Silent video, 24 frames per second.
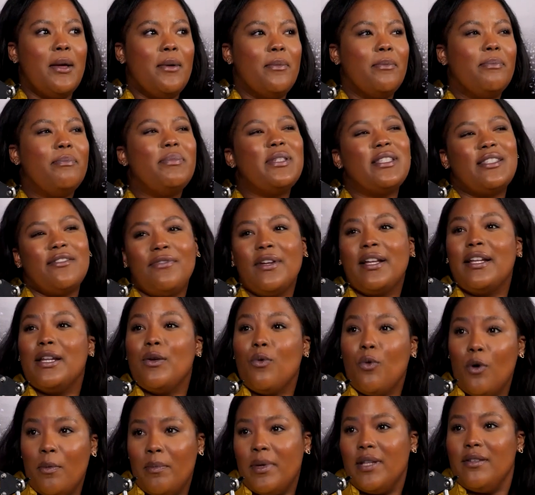specifically
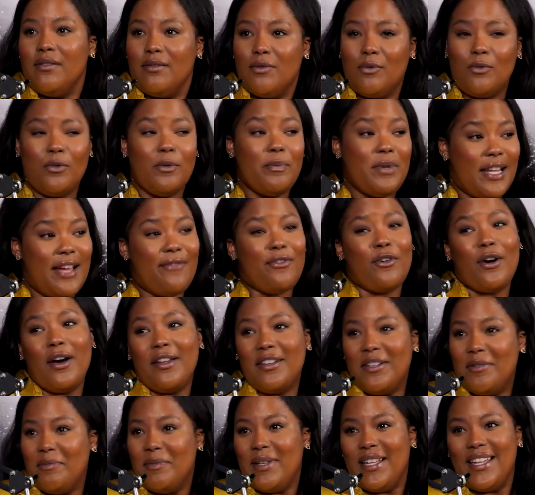women. Women have
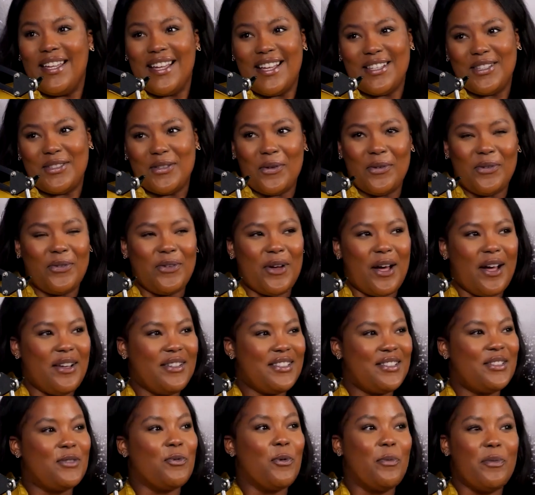gotten me here so far.
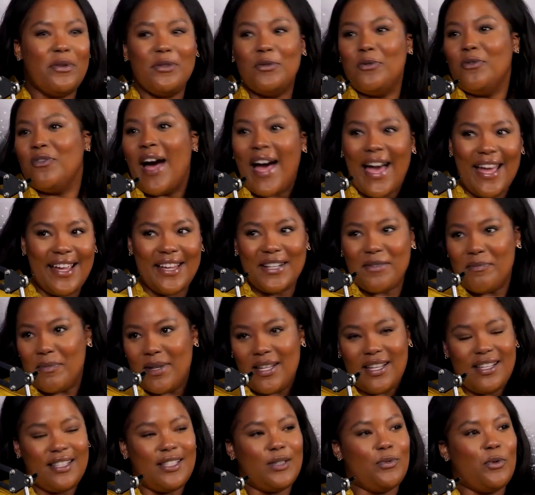It's women who've hired
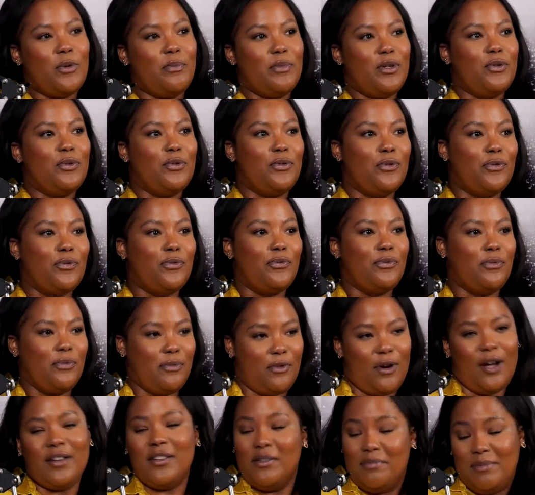me. It's women who've
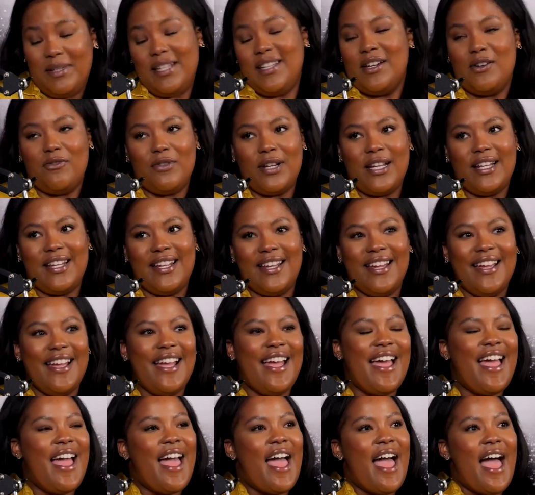gotten me here really.
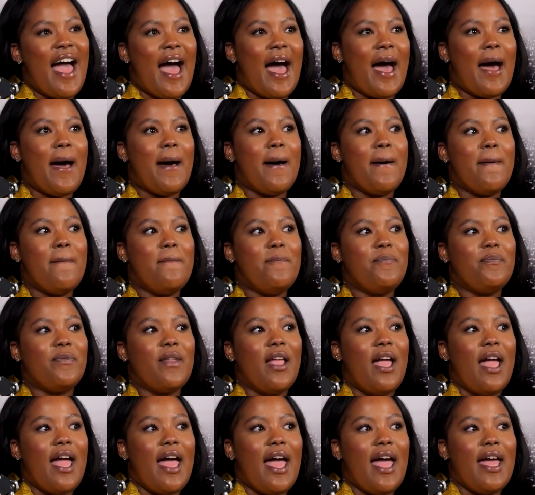And
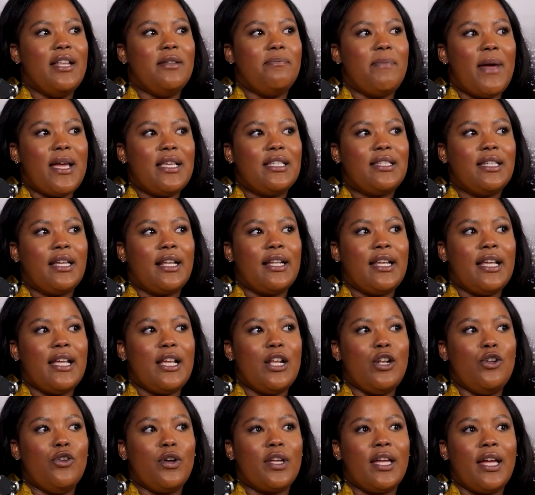basically
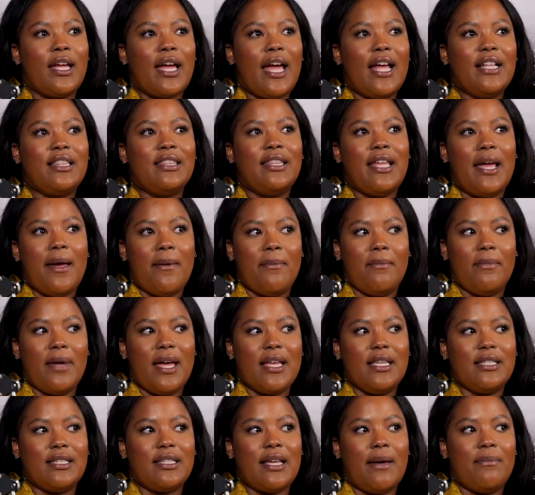looking at them
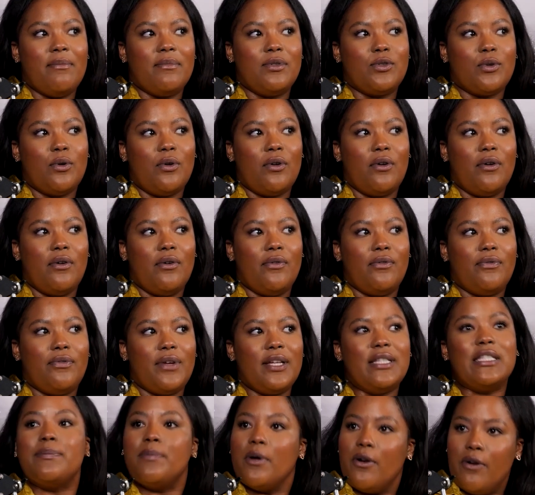as some sort of
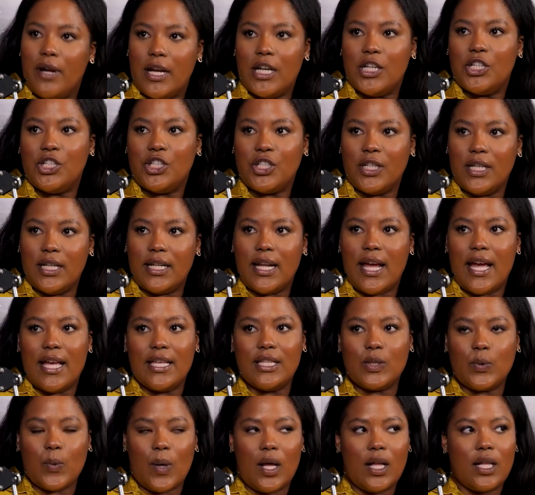inspiration
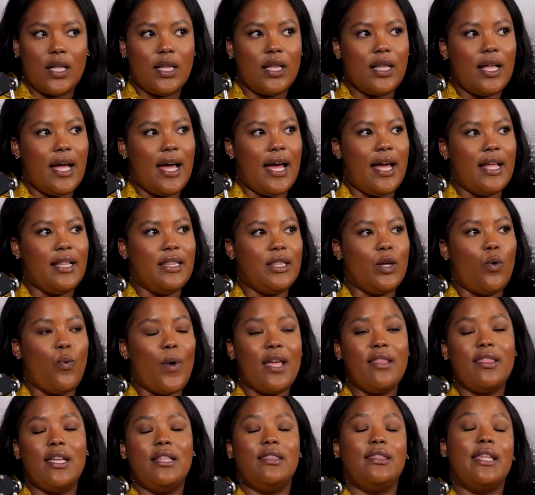as well, and the way
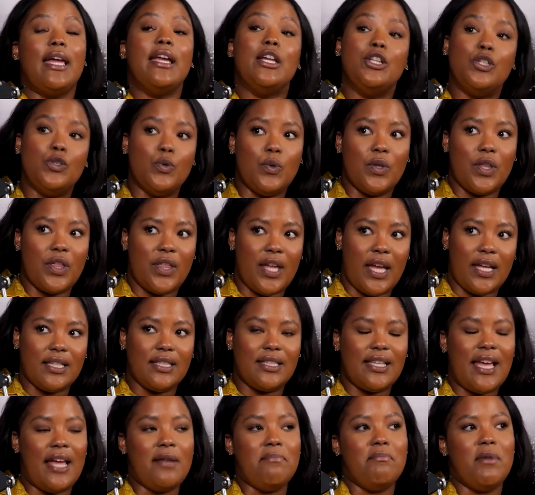that they do
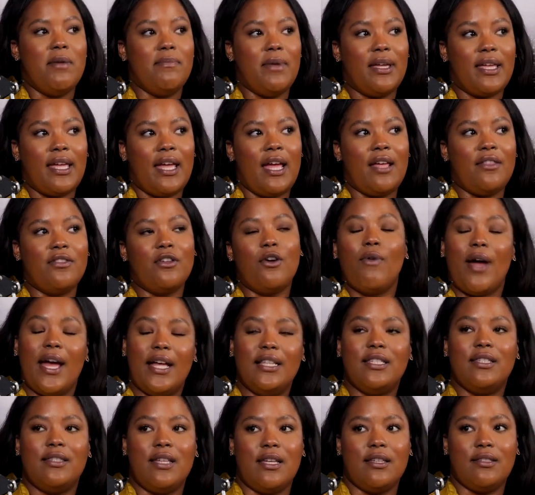things and mimicking the
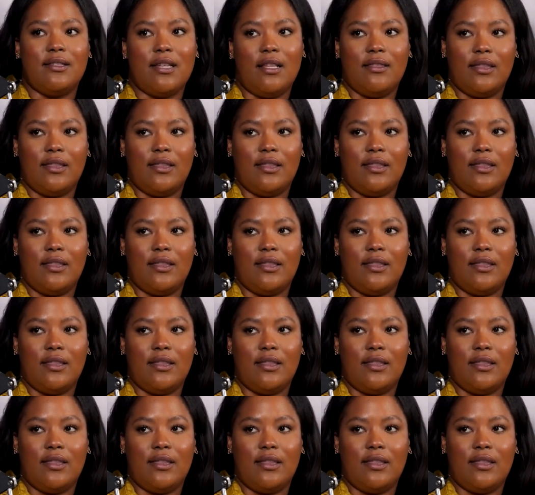right things that